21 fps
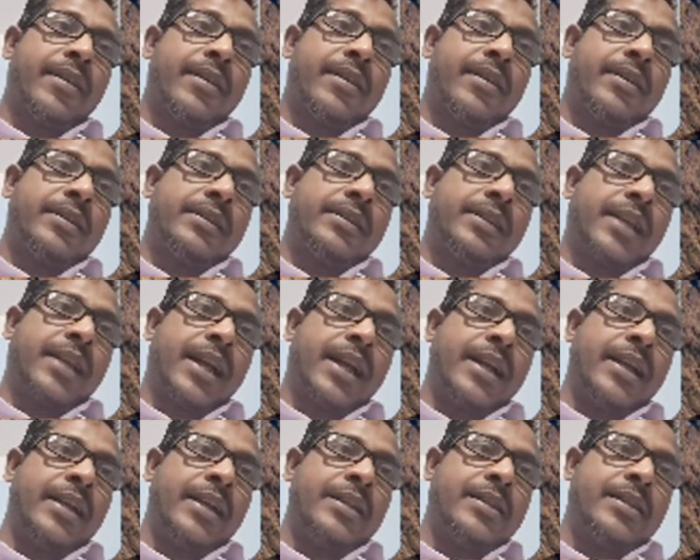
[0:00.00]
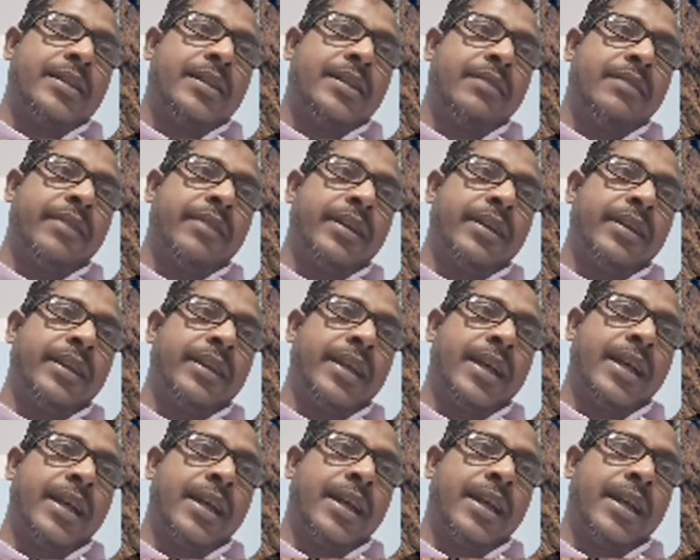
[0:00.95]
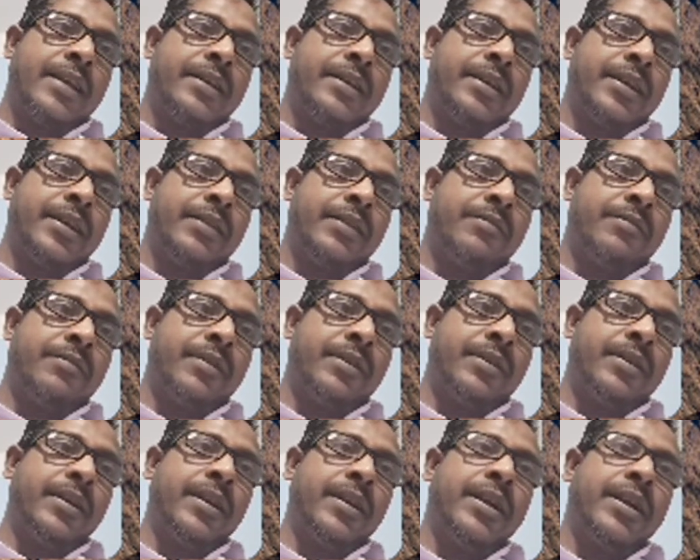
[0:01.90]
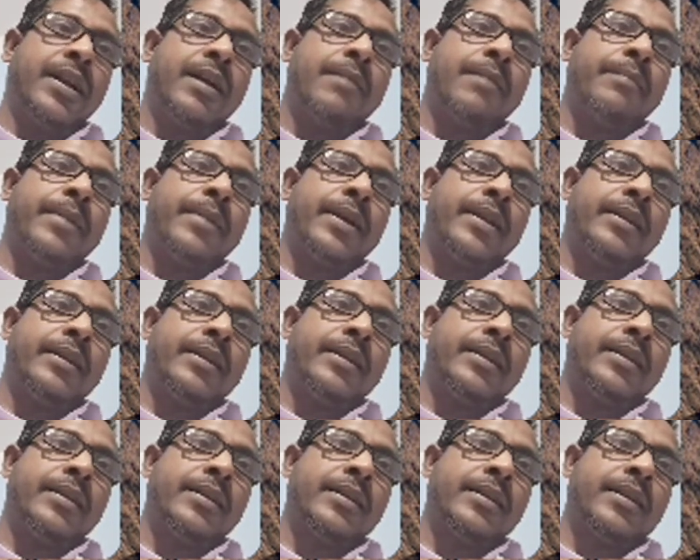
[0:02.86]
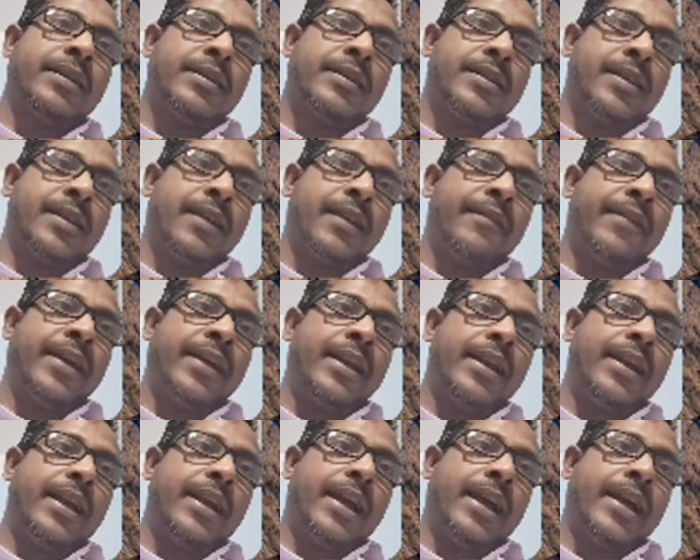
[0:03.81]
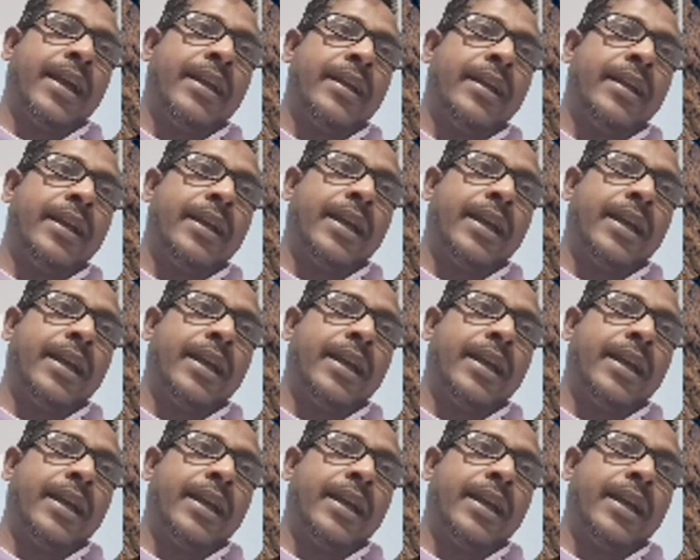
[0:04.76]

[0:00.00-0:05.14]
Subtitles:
studies during their 1920 Kamet travel and